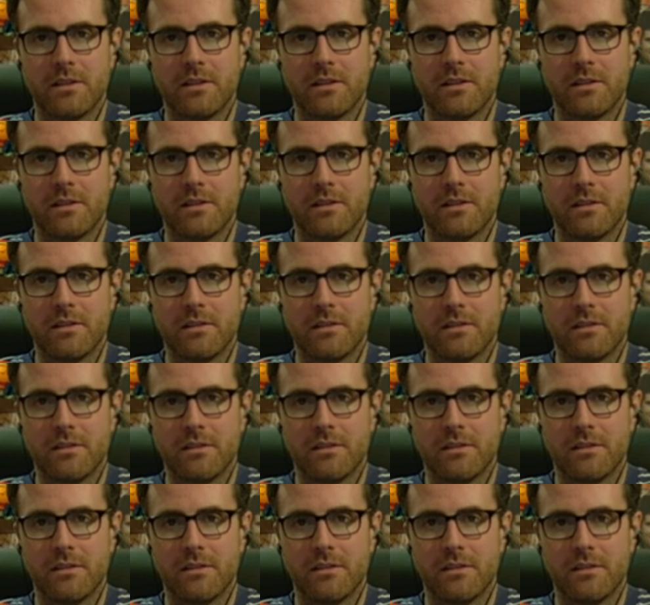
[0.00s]

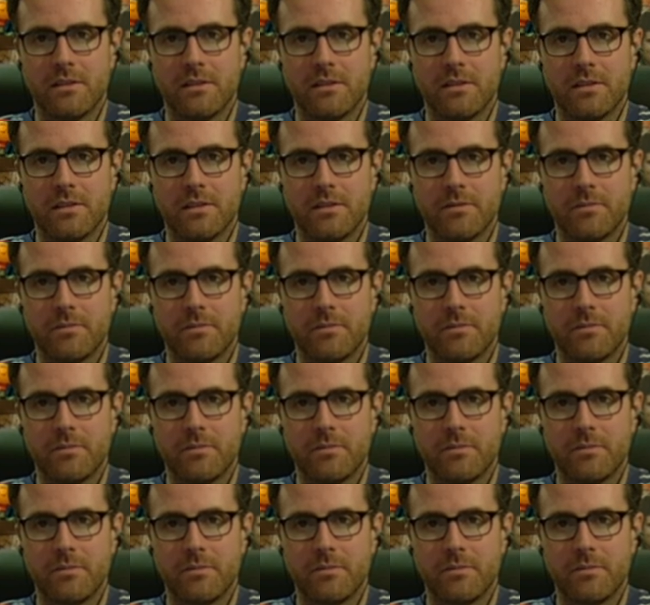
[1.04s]

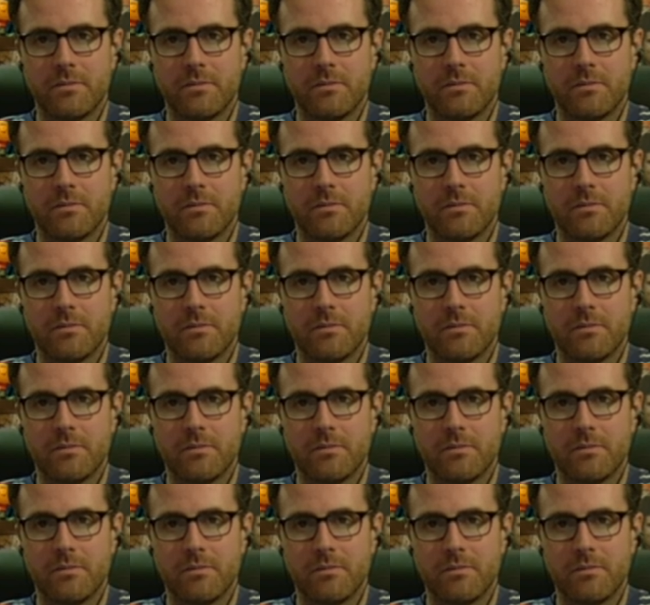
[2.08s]

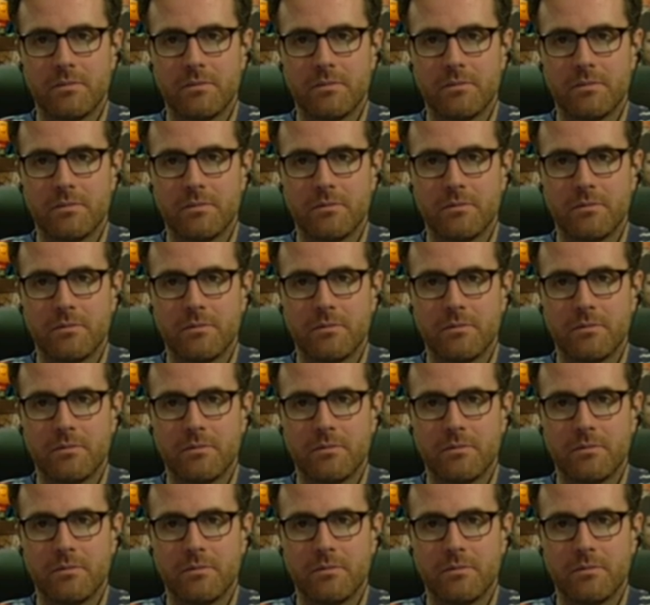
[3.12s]
(not speaking)